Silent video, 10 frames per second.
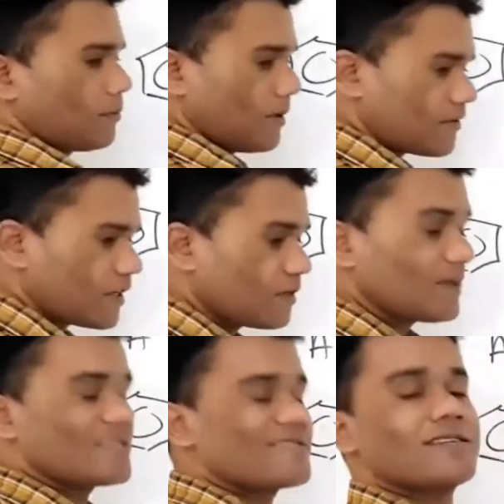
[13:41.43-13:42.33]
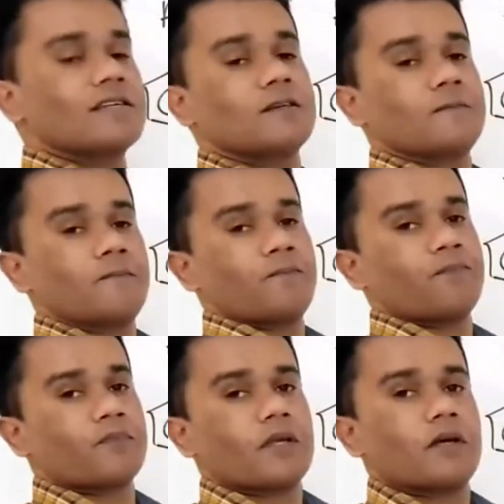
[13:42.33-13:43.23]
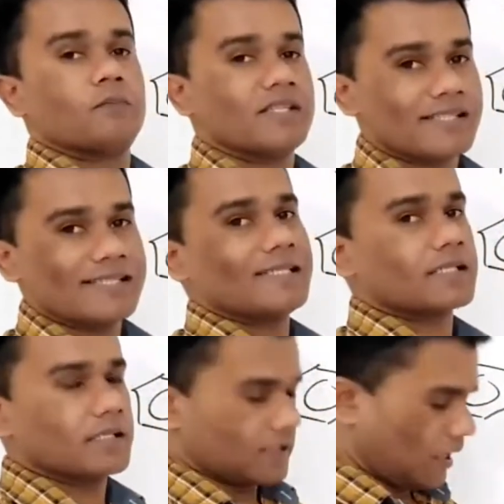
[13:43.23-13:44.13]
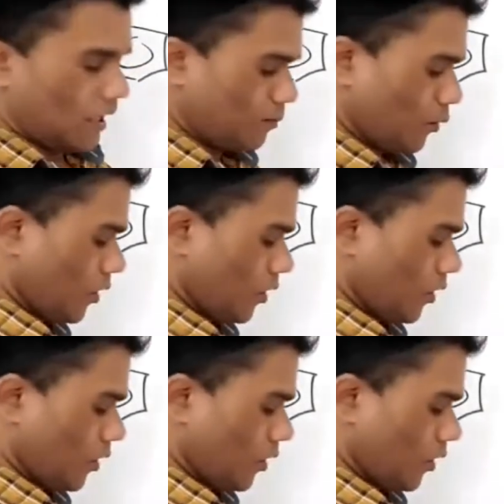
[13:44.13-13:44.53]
I mean, benzene. Benzene is a nonpolar